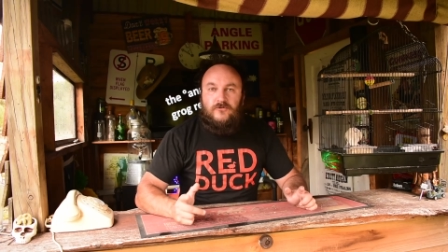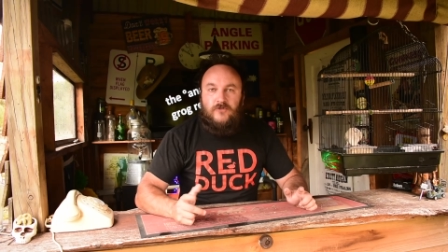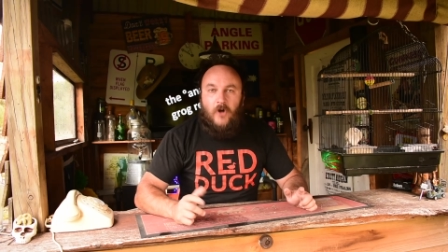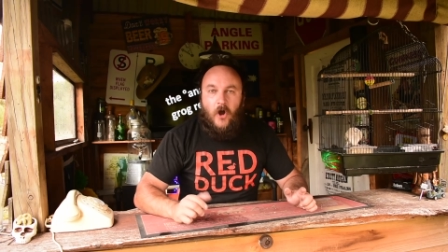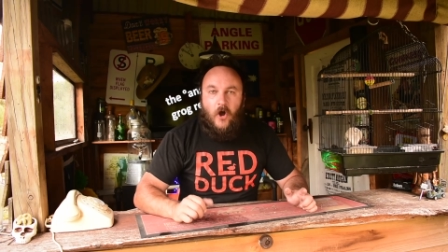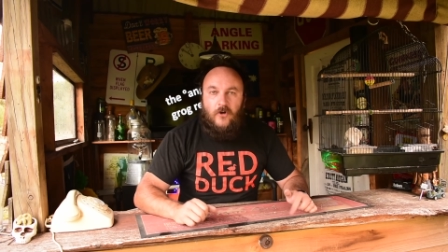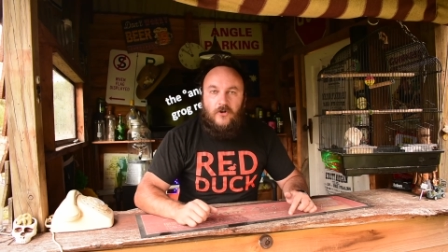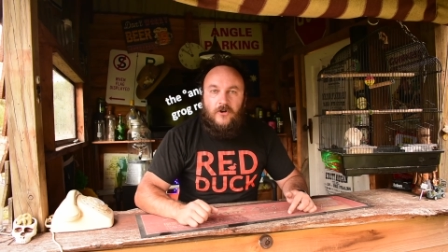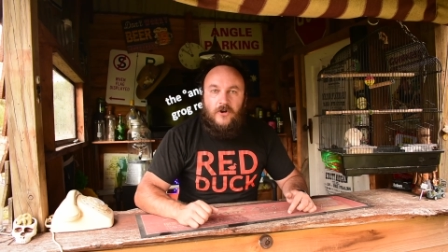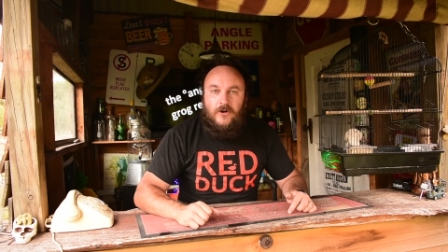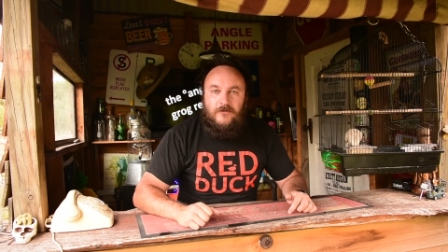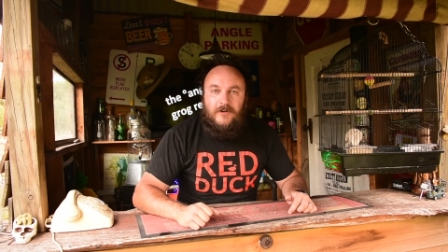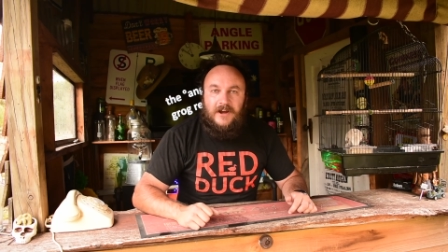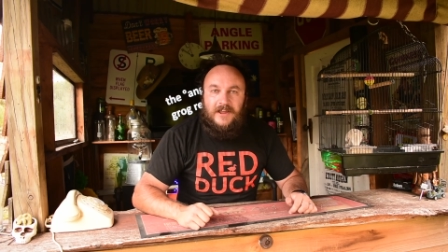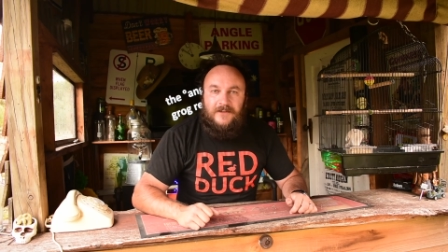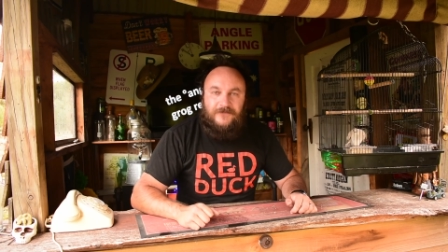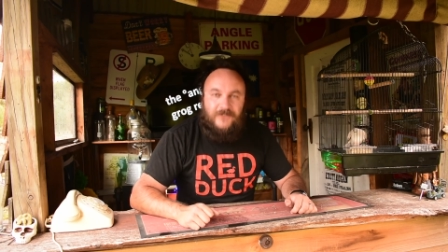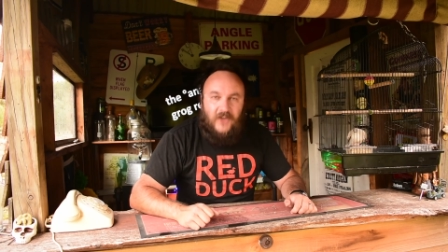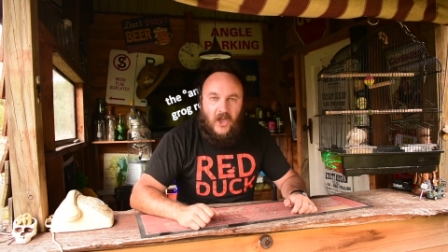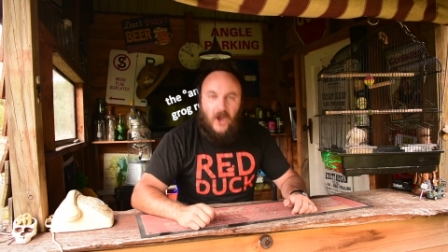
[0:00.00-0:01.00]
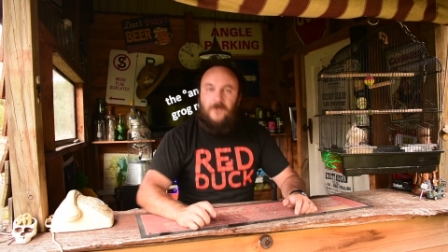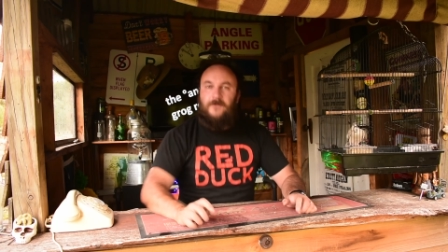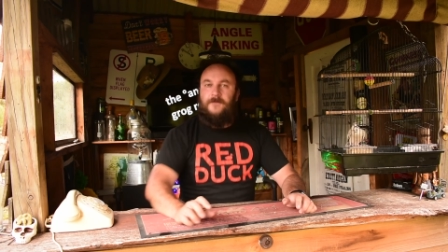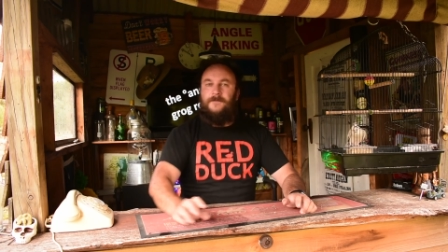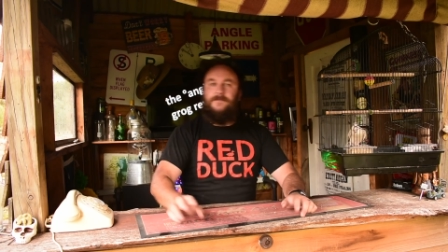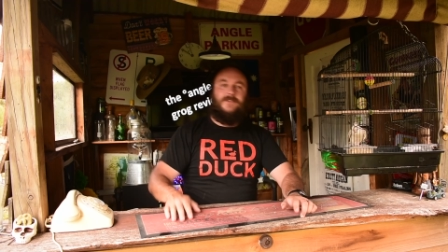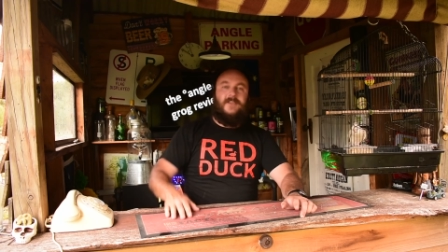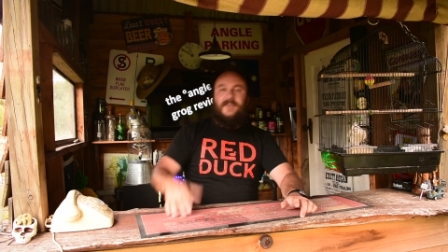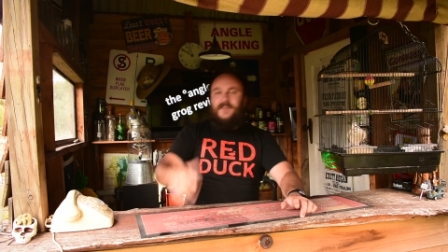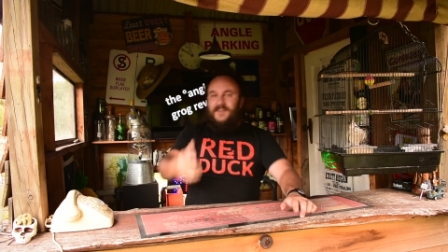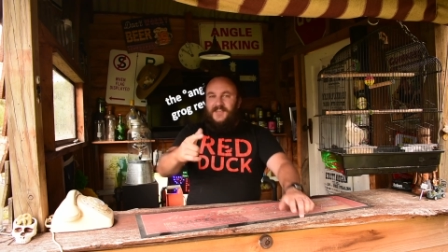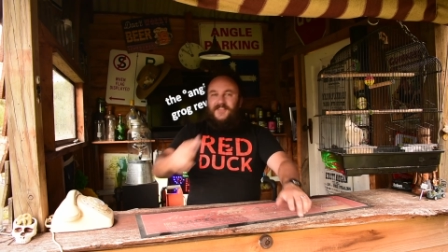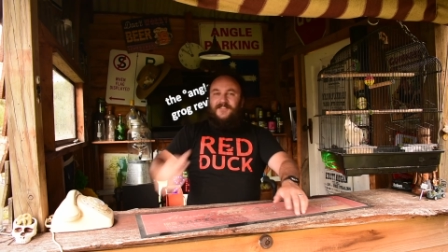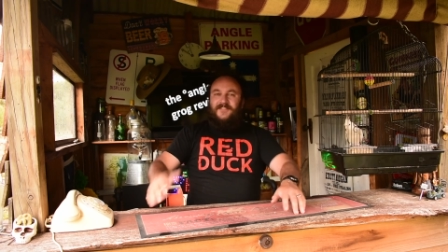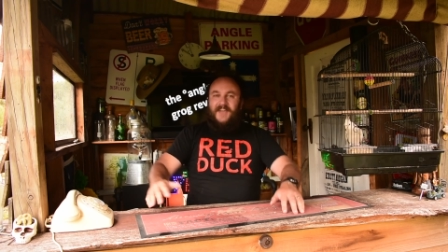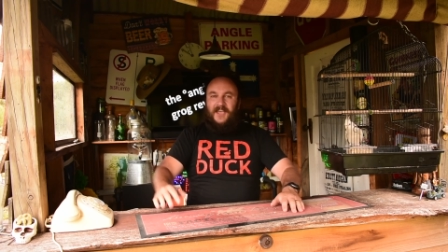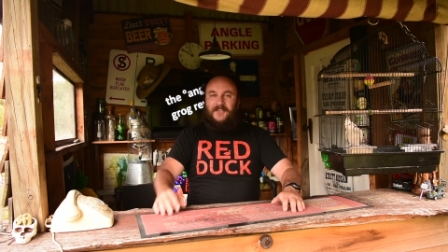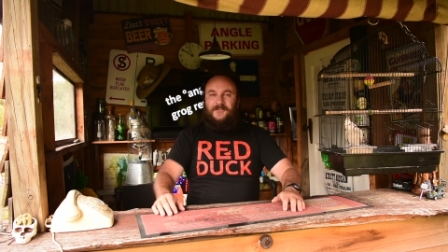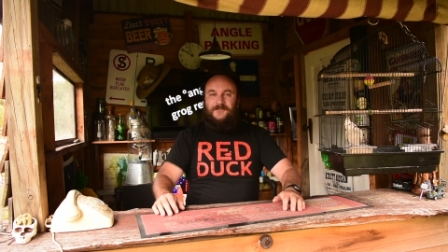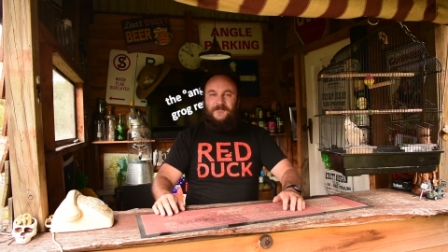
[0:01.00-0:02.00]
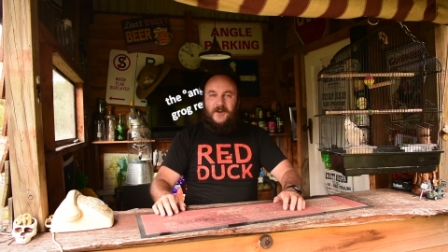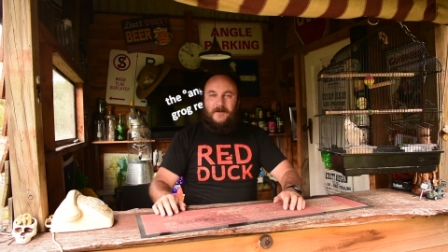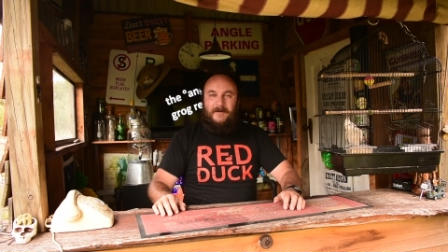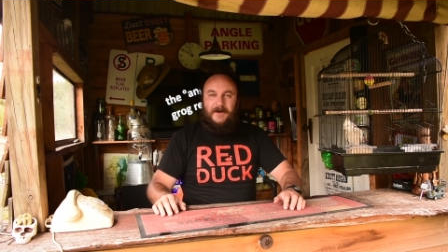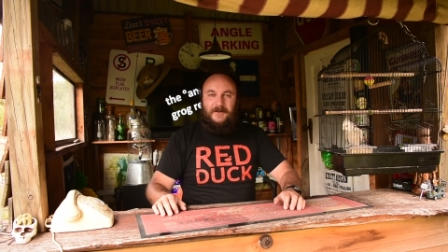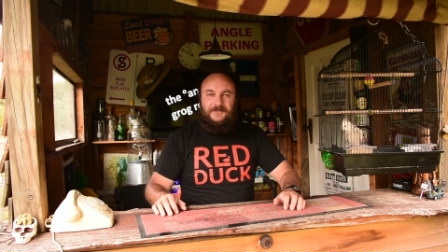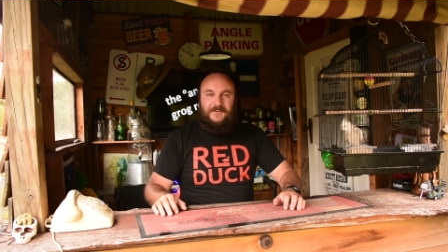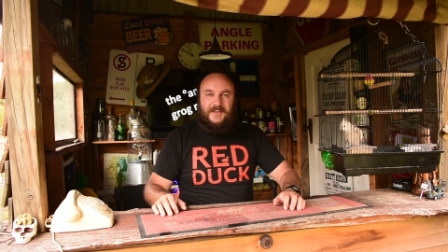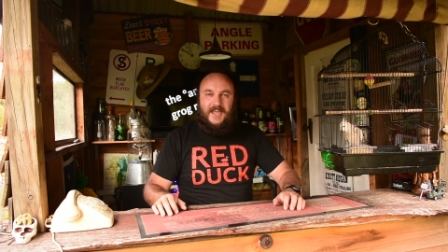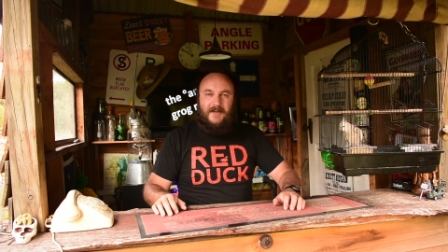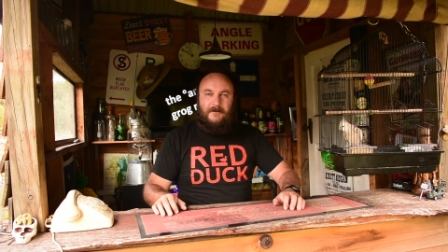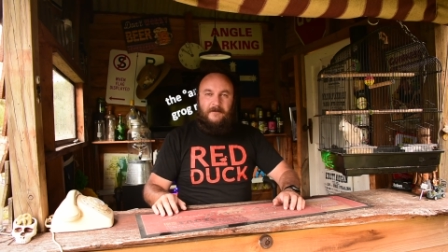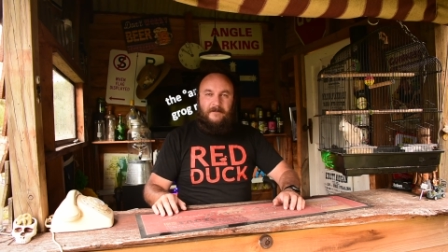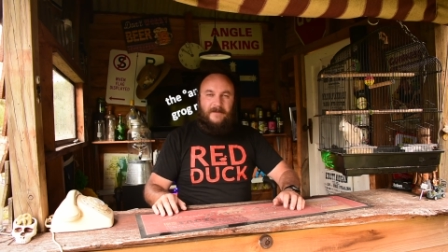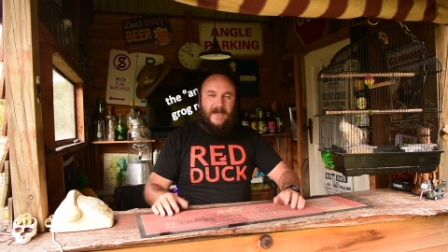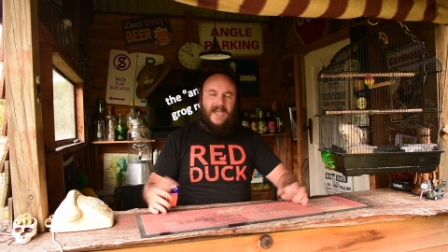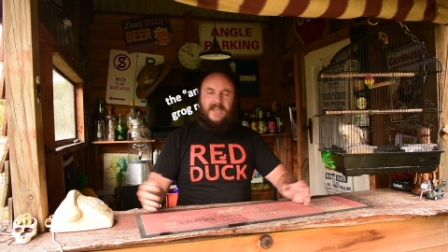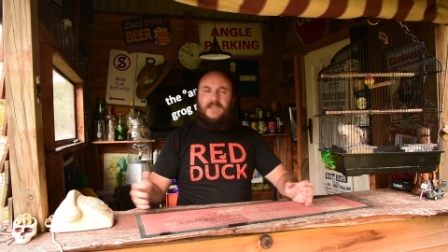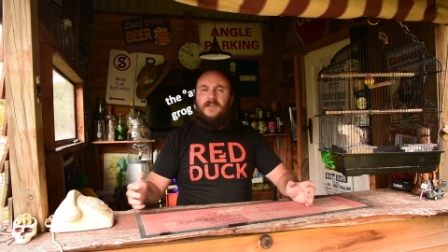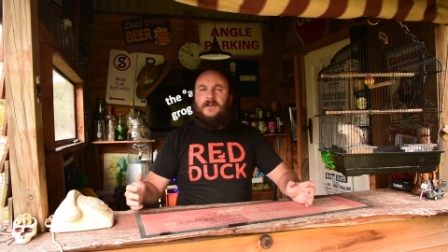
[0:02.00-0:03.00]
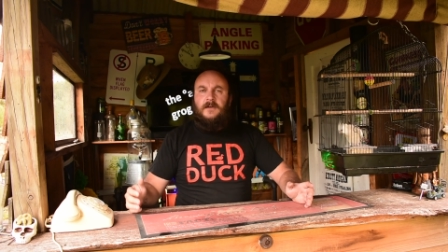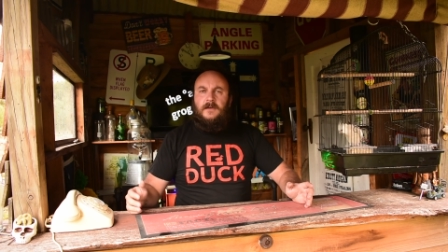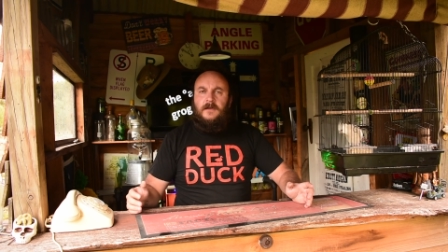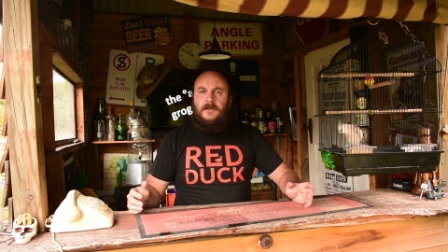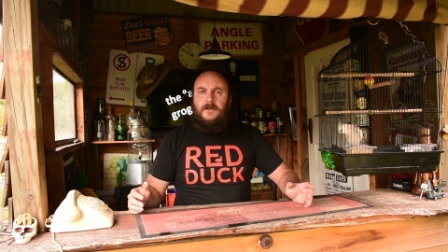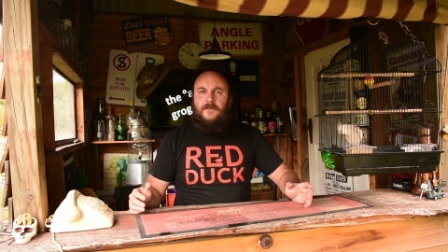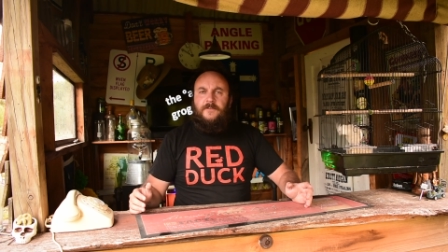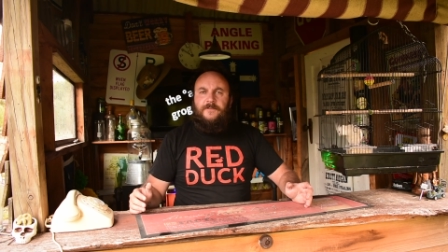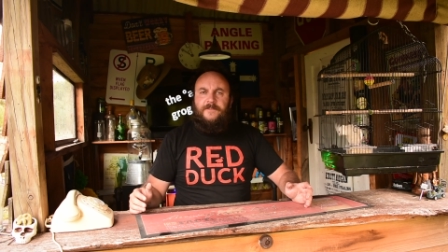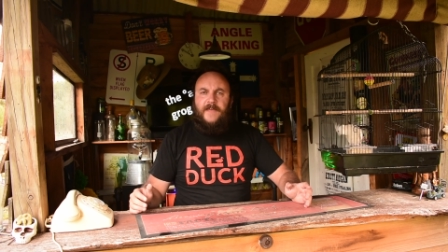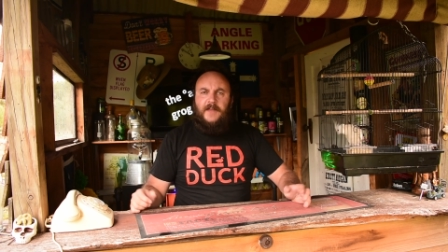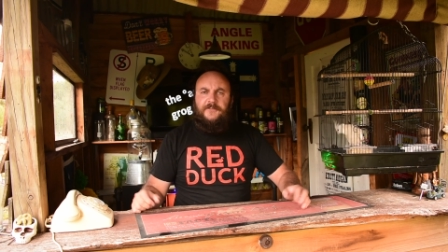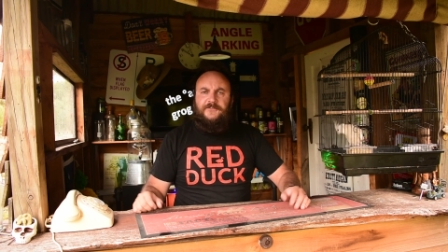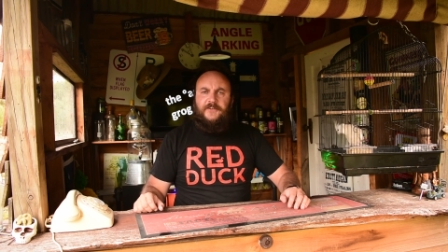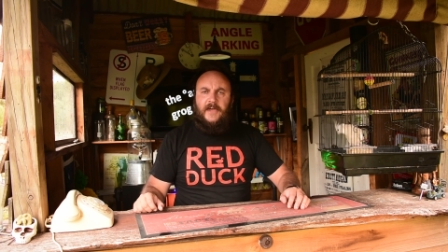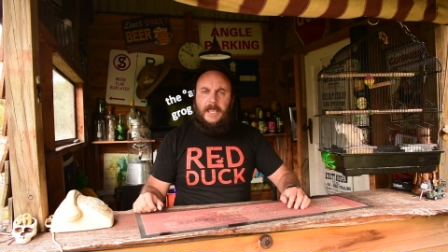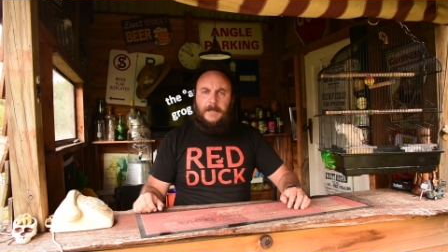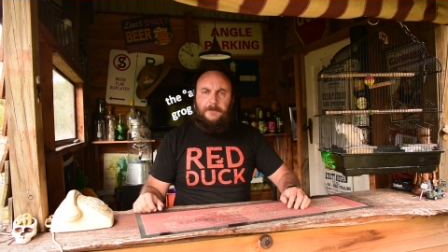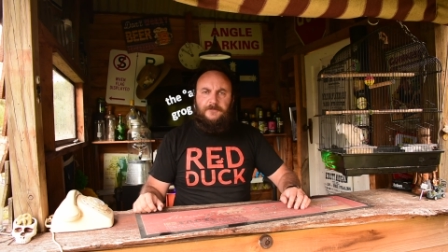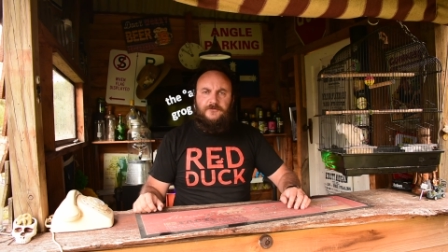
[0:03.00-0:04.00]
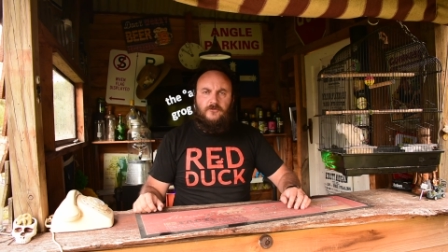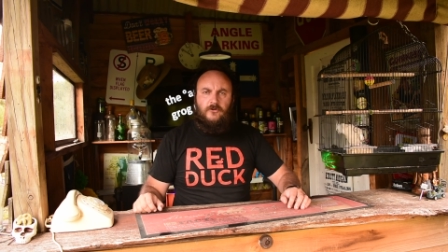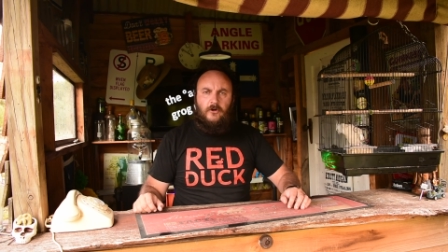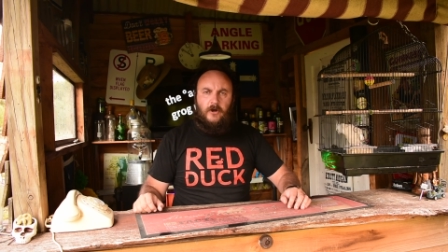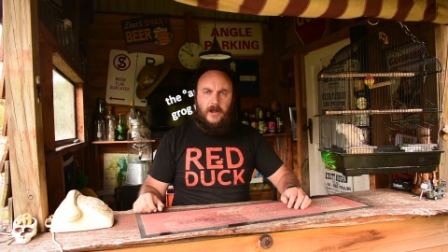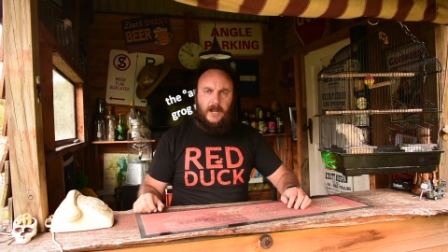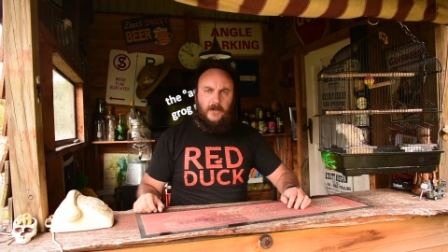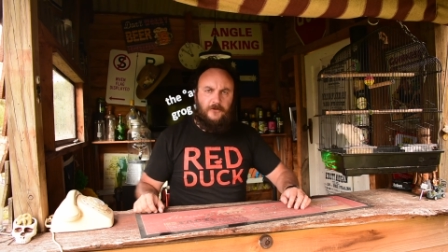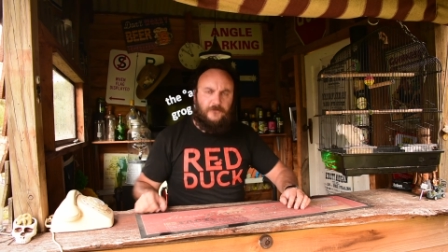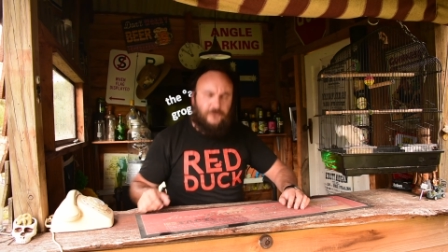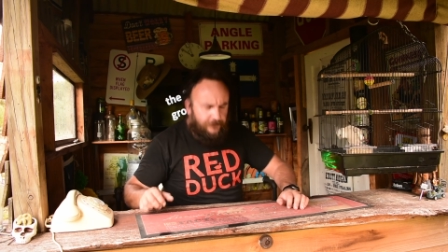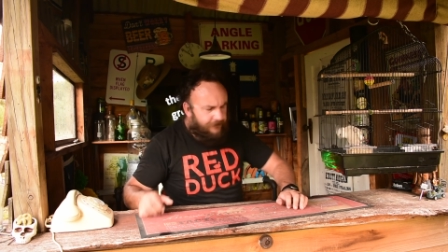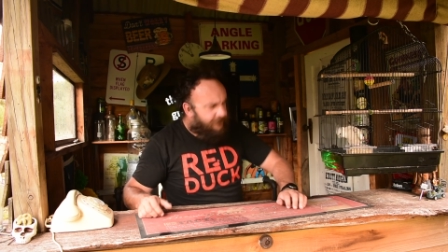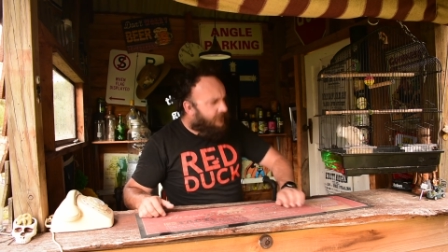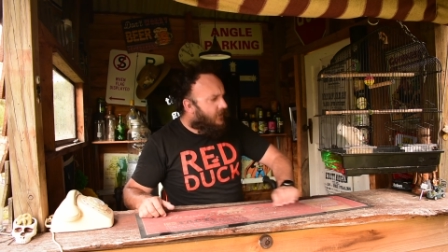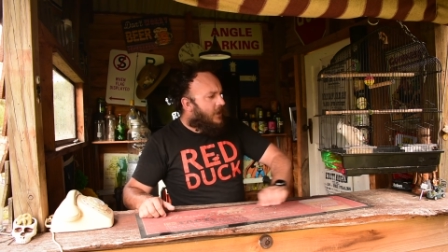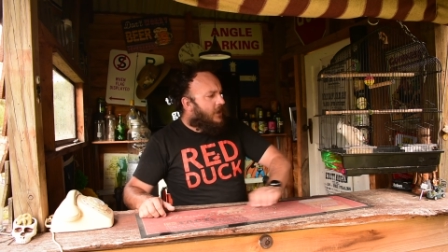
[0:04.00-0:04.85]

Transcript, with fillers: Grog Review. Thanks very much for coming back. That's heaps grouse.